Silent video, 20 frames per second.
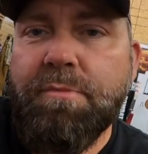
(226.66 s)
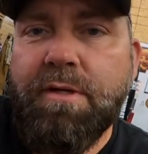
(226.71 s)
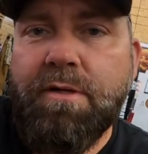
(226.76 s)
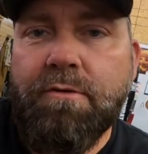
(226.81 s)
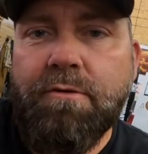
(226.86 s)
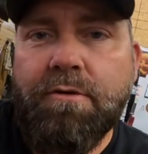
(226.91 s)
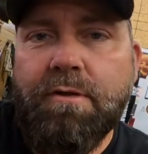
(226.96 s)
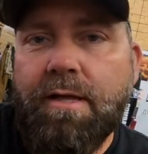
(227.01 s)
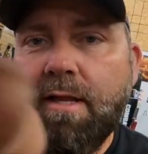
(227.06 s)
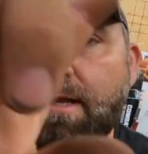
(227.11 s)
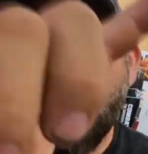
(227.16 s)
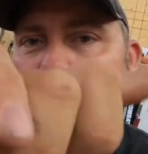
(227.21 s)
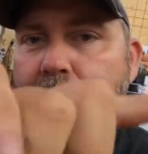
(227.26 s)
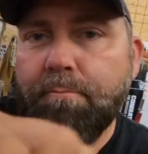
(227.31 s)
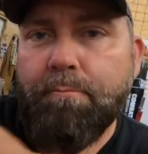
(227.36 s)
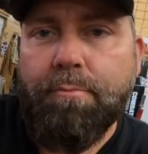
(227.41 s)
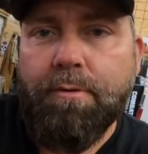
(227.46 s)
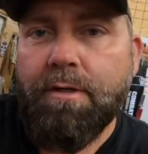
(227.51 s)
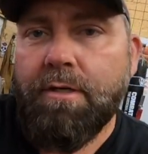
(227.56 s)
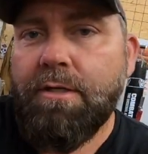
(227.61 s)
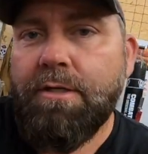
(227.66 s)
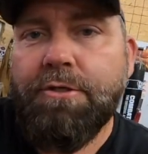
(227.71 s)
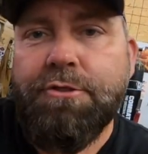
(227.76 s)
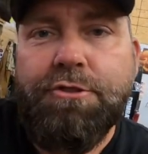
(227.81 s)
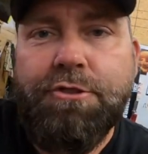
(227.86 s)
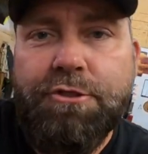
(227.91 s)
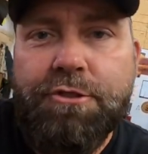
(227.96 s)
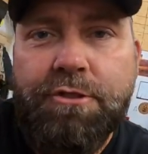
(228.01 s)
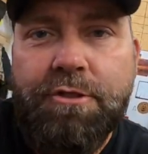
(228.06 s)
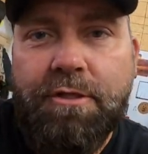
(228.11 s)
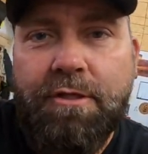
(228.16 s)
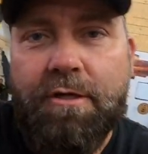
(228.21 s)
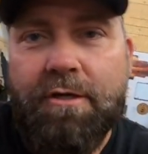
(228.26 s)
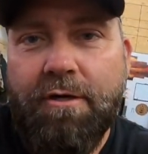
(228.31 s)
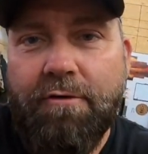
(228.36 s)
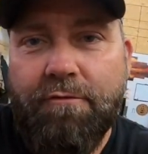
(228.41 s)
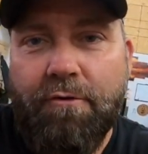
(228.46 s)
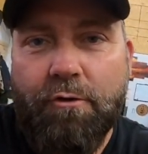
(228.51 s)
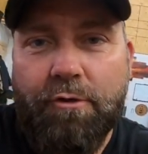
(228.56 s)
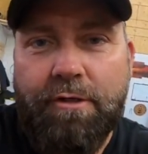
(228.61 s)
smeared a bunch
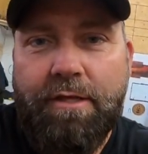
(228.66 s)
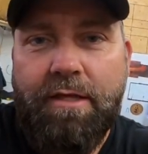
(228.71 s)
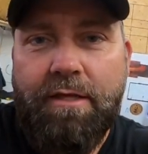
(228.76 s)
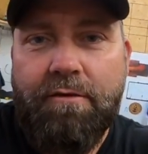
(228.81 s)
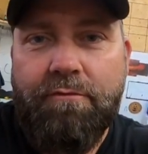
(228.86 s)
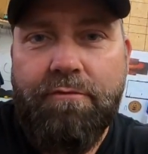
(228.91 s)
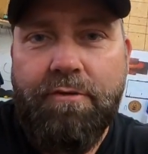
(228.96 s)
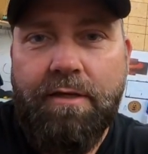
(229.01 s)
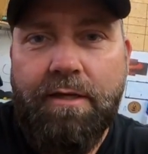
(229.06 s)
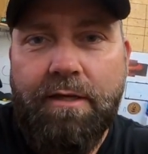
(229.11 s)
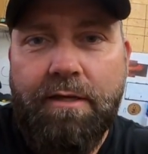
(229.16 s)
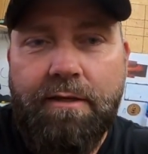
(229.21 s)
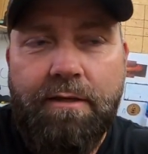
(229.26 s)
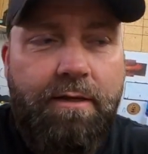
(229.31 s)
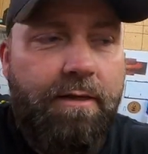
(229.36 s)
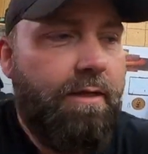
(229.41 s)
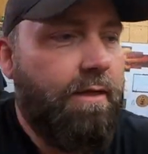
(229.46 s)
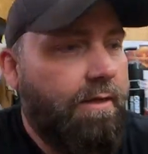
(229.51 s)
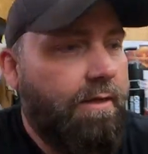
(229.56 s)
of RTV.